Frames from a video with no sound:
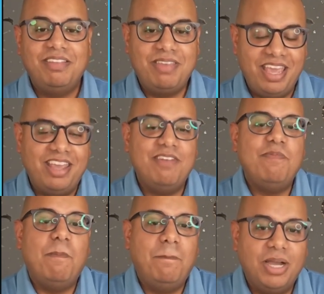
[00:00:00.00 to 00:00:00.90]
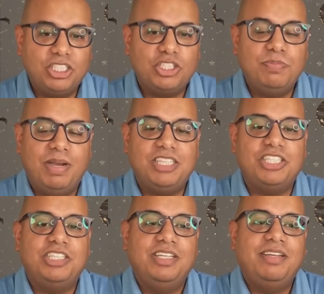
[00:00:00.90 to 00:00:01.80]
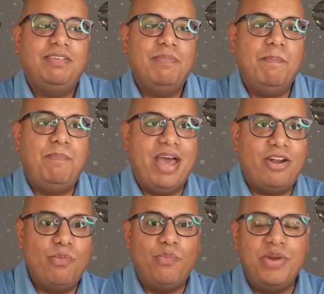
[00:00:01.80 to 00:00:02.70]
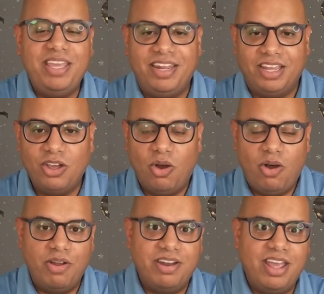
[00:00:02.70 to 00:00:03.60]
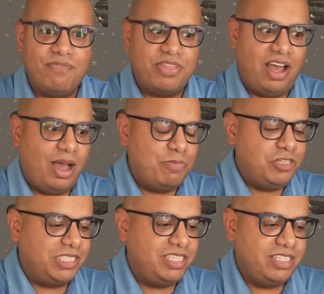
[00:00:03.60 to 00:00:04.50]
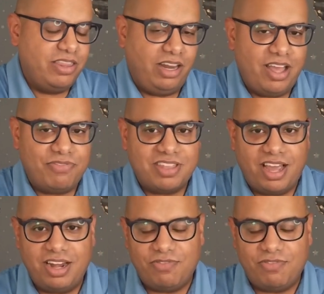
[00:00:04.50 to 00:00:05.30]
getting much, much better reading on if the object is in the left side,